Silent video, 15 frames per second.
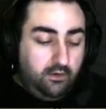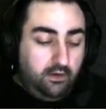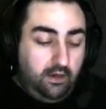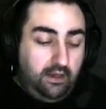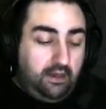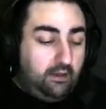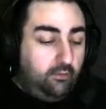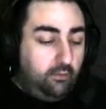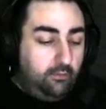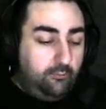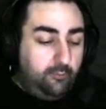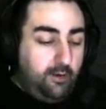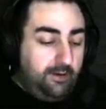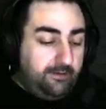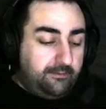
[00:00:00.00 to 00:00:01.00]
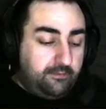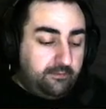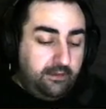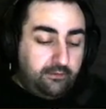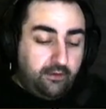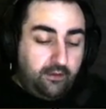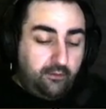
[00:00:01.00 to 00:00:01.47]
And I won't fight
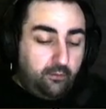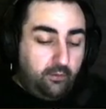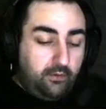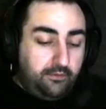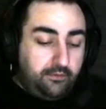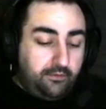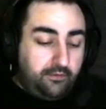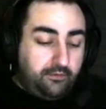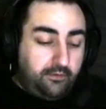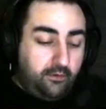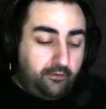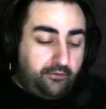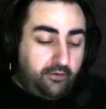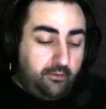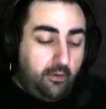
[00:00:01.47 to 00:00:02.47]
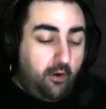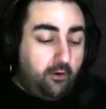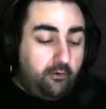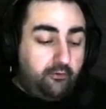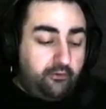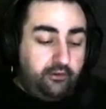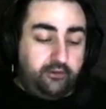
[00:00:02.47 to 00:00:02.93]
these other ones because there's some
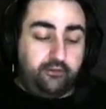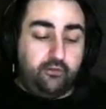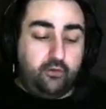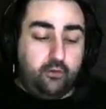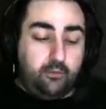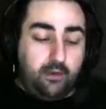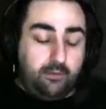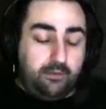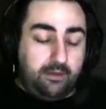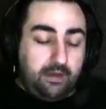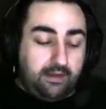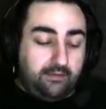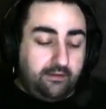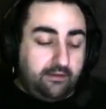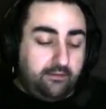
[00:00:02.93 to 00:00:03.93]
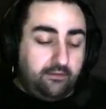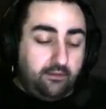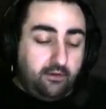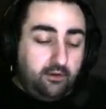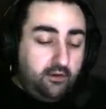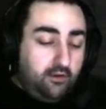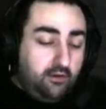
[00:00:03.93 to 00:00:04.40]
RNG to them. I mean, I did
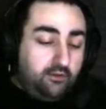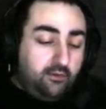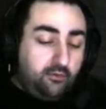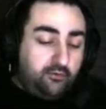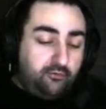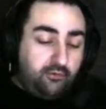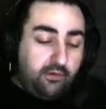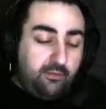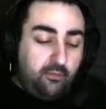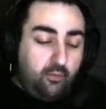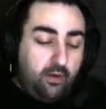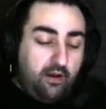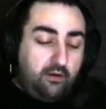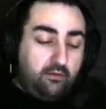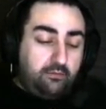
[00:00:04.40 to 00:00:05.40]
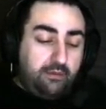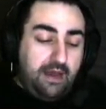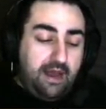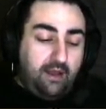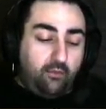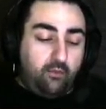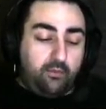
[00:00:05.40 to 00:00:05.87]
do a stream a while
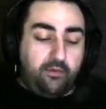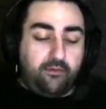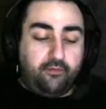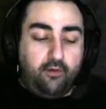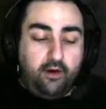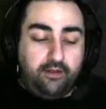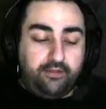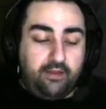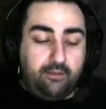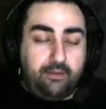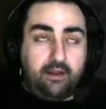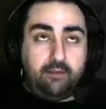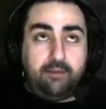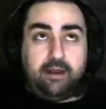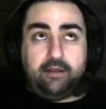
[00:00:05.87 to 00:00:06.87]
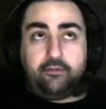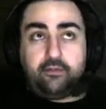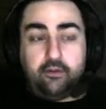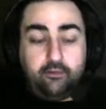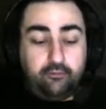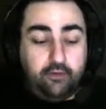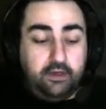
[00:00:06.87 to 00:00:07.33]
back where we fought them and I managed
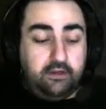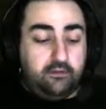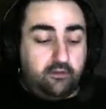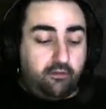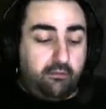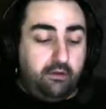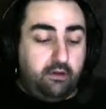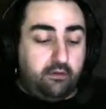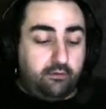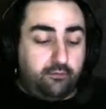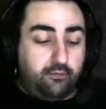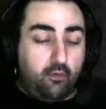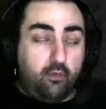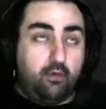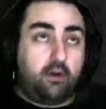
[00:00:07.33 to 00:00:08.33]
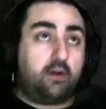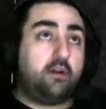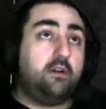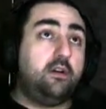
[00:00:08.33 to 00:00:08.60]
to defeat 3 of the 4.